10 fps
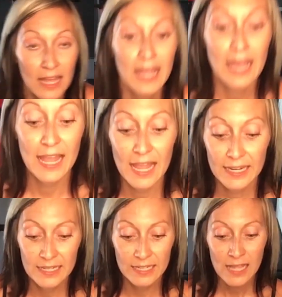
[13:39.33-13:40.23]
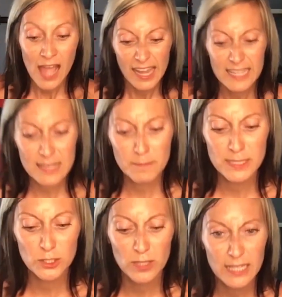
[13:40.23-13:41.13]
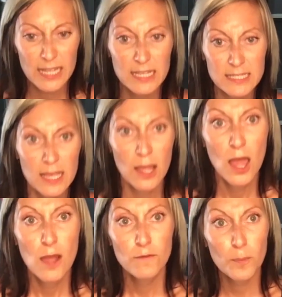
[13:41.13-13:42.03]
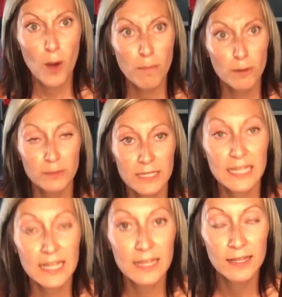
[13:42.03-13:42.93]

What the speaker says: And I guess I've been doing this for probably